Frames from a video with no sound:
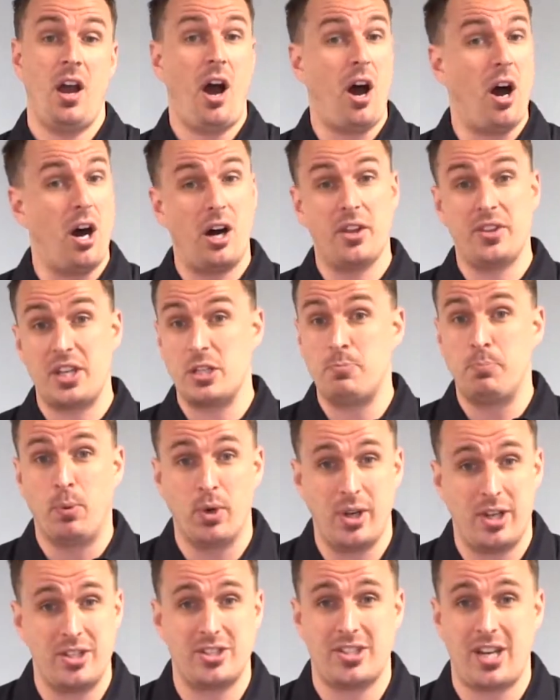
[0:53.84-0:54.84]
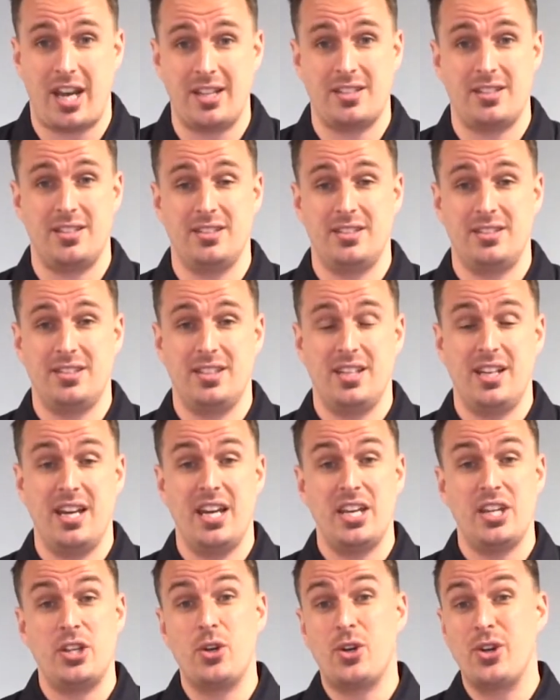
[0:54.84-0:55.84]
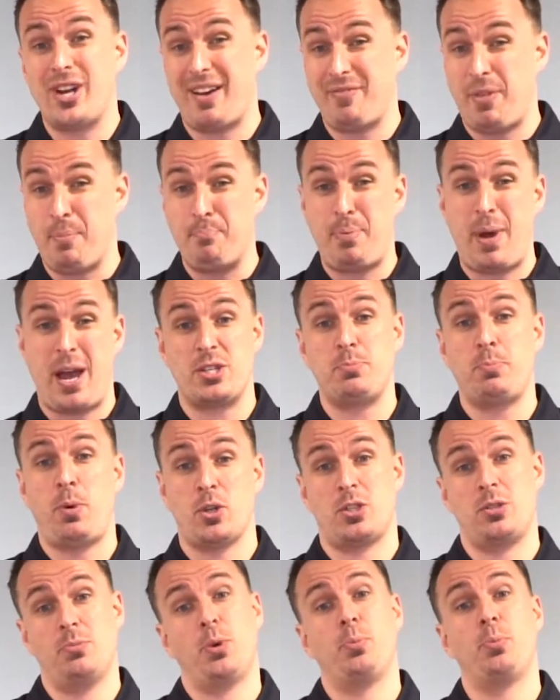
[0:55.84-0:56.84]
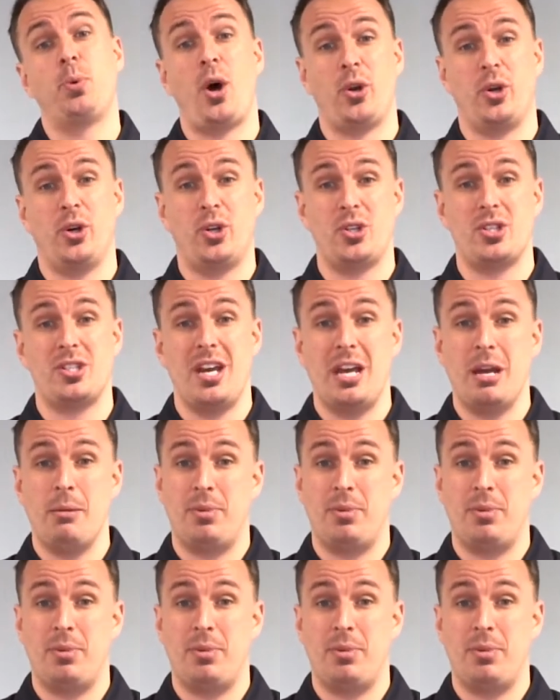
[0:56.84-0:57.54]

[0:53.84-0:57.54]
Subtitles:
Are these buoyant sectors? You could have the best possible product,